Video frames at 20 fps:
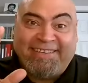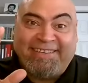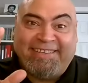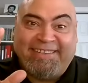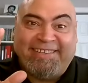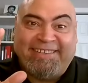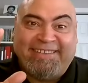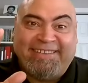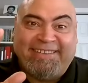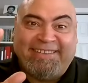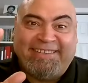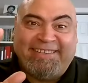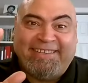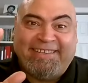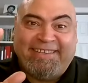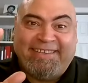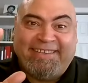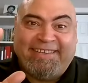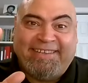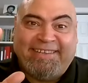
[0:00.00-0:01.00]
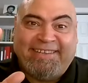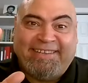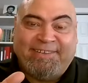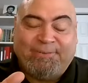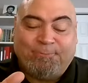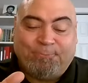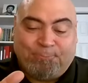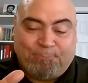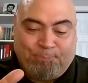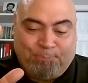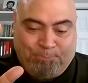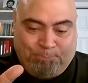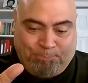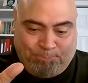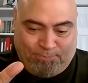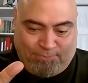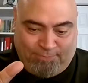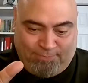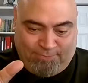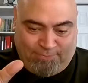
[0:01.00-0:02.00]

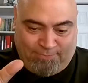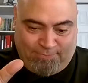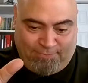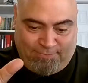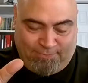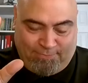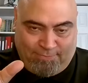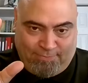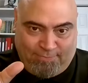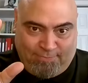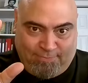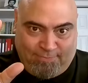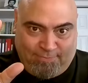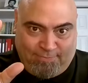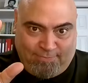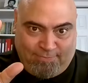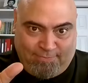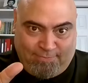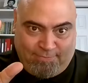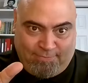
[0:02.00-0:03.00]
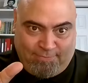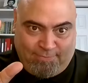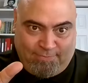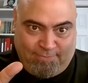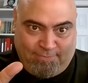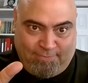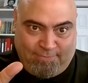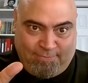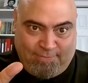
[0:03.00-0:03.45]
Nobody speaks.